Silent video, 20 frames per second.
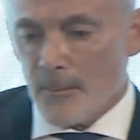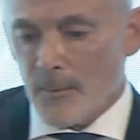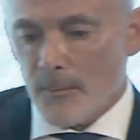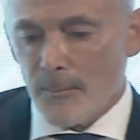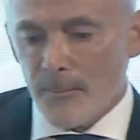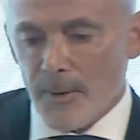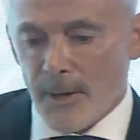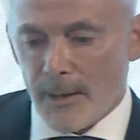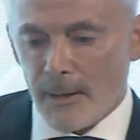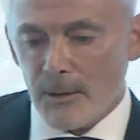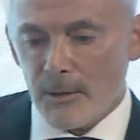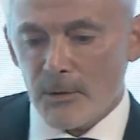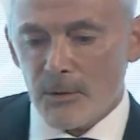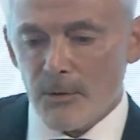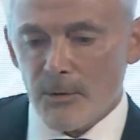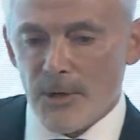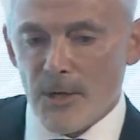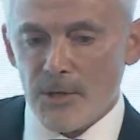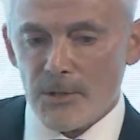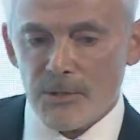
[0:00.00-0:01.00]
back in
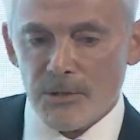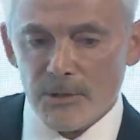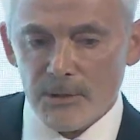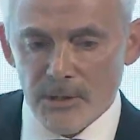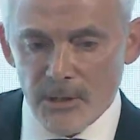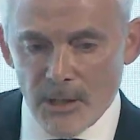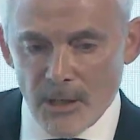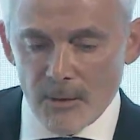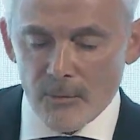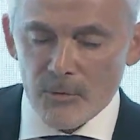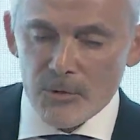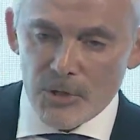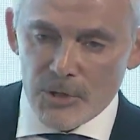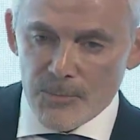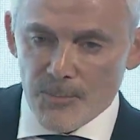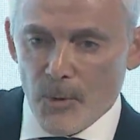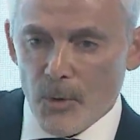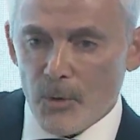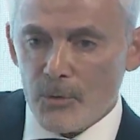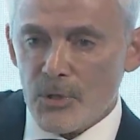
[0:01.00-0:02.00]
2010, it was
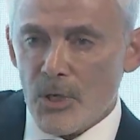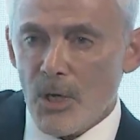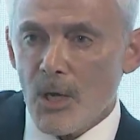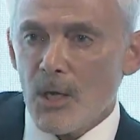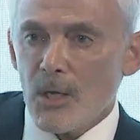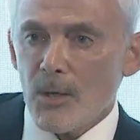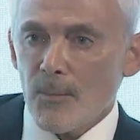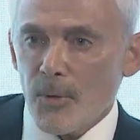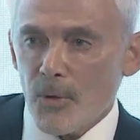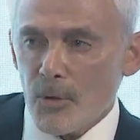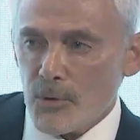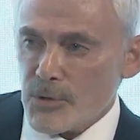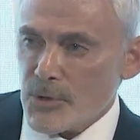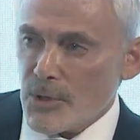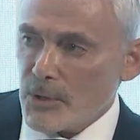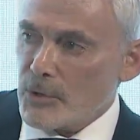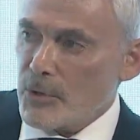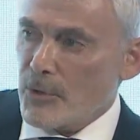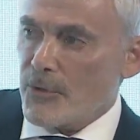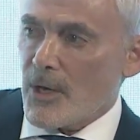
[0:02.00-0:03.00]
just post
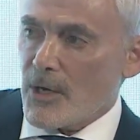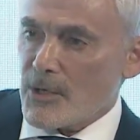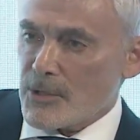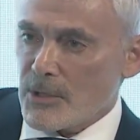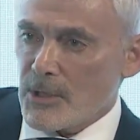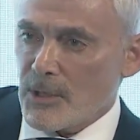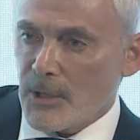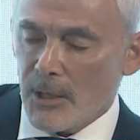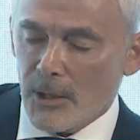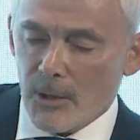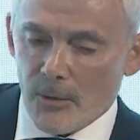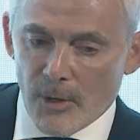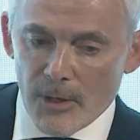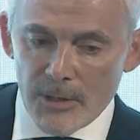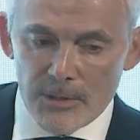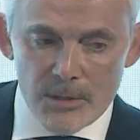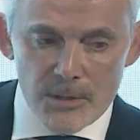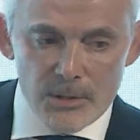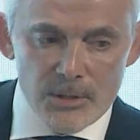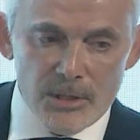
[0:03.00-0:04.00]
the 2008
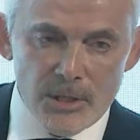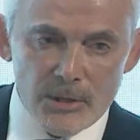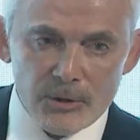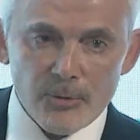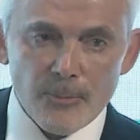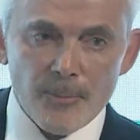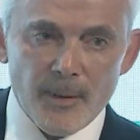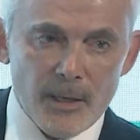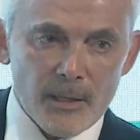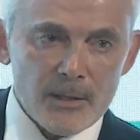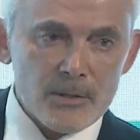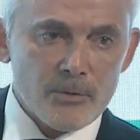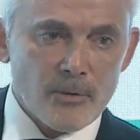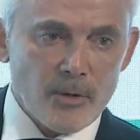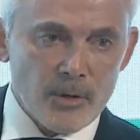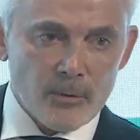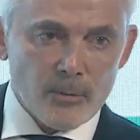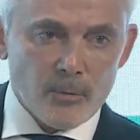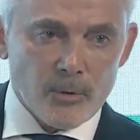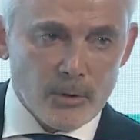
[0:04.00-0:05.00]
crisis, central banks
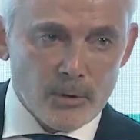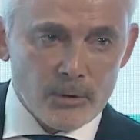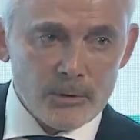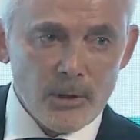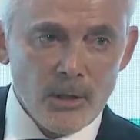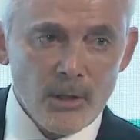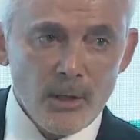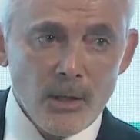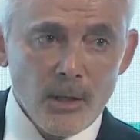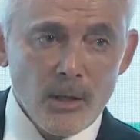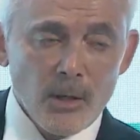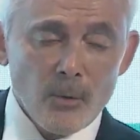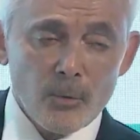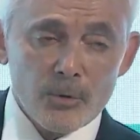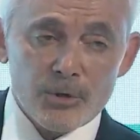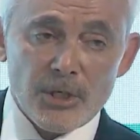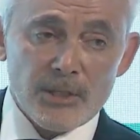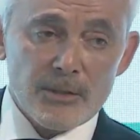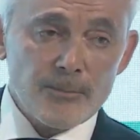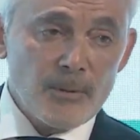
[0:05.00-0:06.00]
around the world,
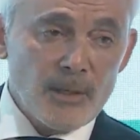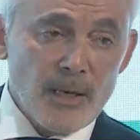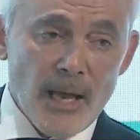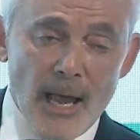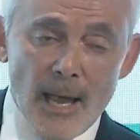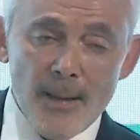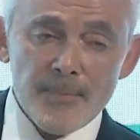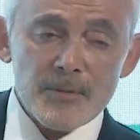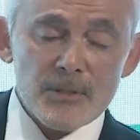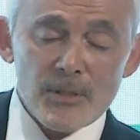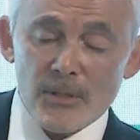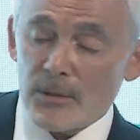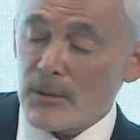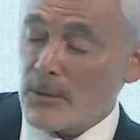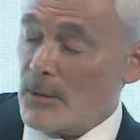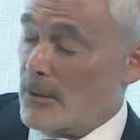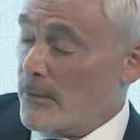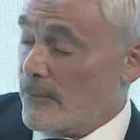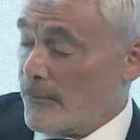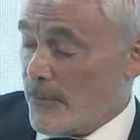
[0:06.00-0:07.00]
which had been absent
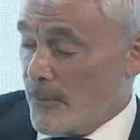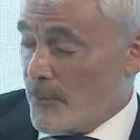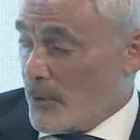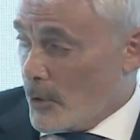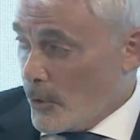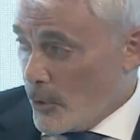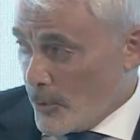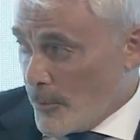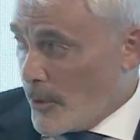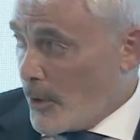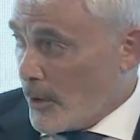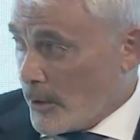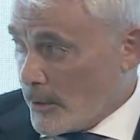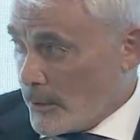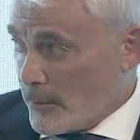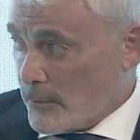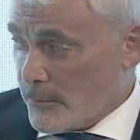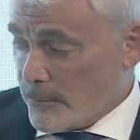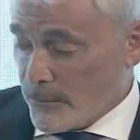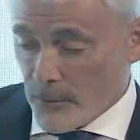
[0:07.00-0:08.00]
from the gold
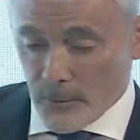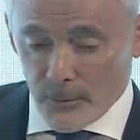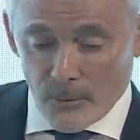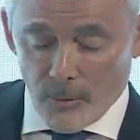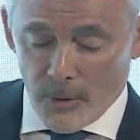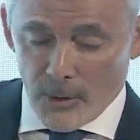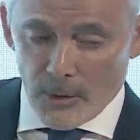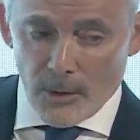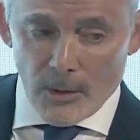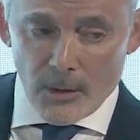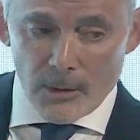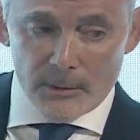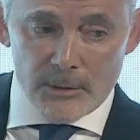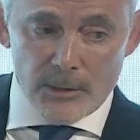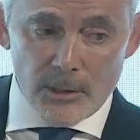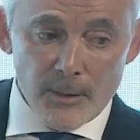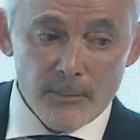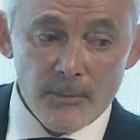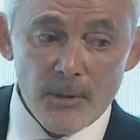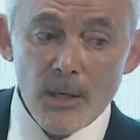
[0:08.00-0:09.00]
market for quite a long
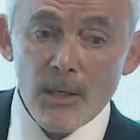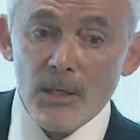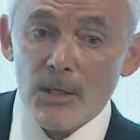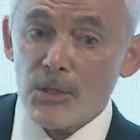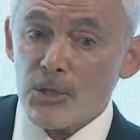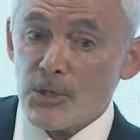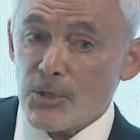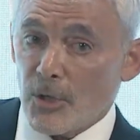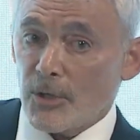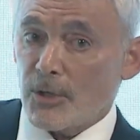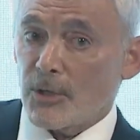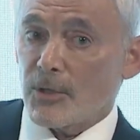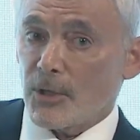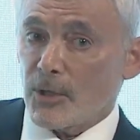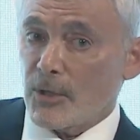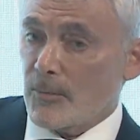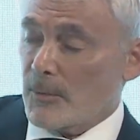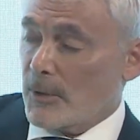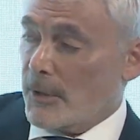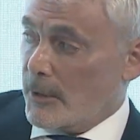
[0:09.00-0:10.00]
time, started
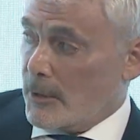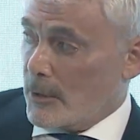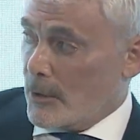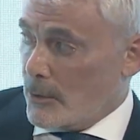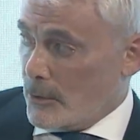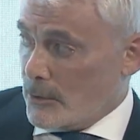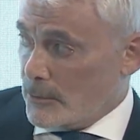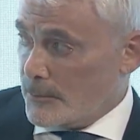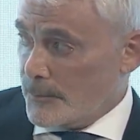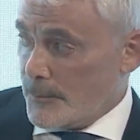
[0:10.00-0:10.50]
accumulating gold.